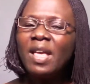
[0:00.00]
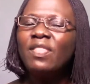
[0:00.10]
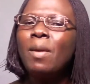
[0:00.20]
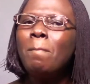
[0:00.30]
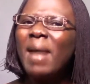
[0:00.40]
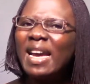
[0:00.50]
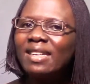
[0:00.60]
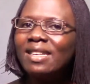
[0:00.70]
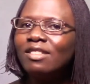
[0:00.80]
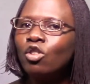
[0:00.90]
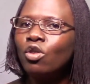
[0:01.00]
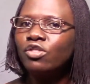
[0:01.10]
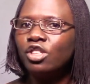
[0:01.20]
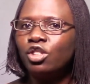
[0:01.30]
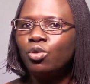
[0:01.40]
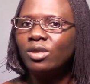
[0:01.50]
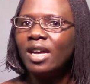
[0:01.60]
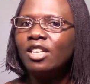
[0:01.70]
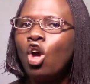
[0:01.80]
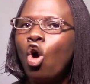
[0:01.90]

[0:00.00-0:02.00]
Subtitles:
The mind is constituted